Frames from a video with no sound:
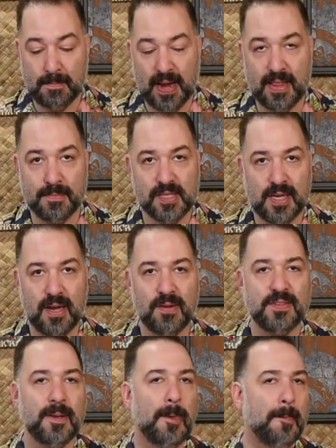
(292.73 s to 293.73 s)
by
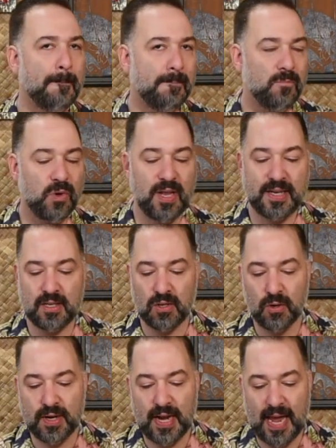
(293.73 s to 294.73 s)
themselves. Would like to
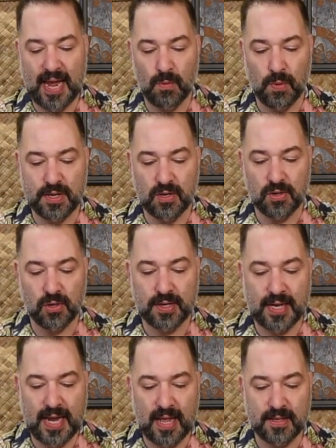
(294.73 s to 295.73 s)
look at what they're
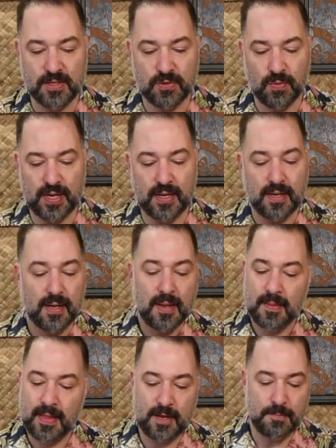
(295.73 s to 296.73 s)
looking at on the screen.
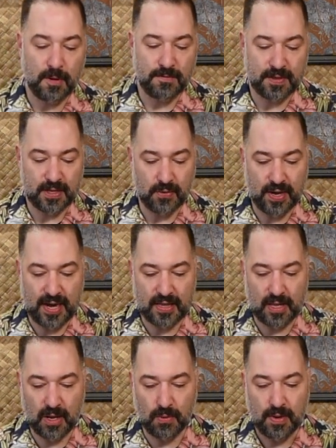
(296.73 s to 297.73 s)
That's perfectly okay
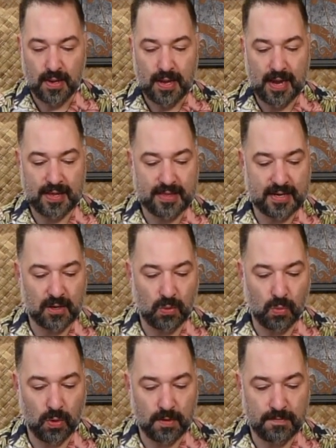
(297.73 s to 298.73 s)
though. I think
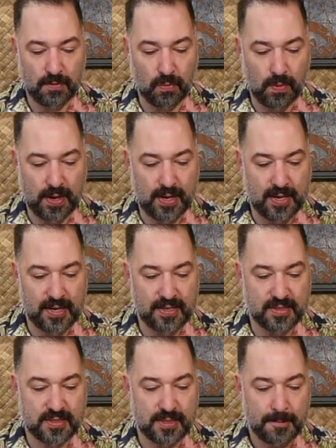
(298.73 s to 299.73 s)
it'll work for what it
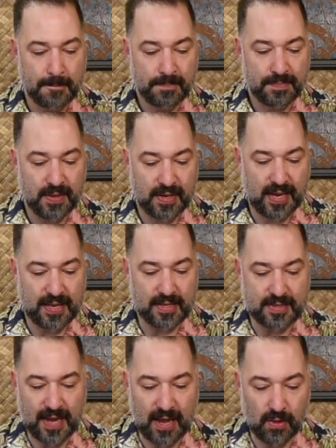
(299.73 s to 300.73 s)
is. Again, the
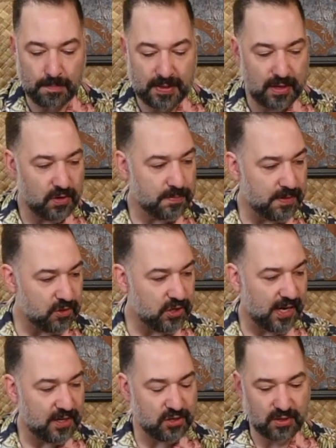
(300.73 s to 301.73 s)
dial up here has been
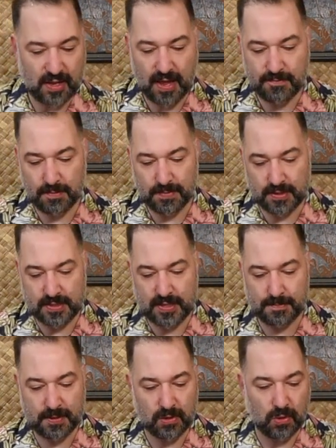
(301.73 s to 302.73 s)
changed a lot from the
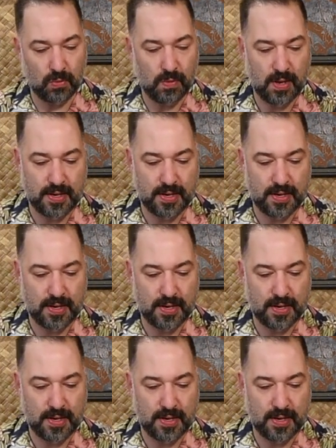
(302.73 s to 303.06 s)
typical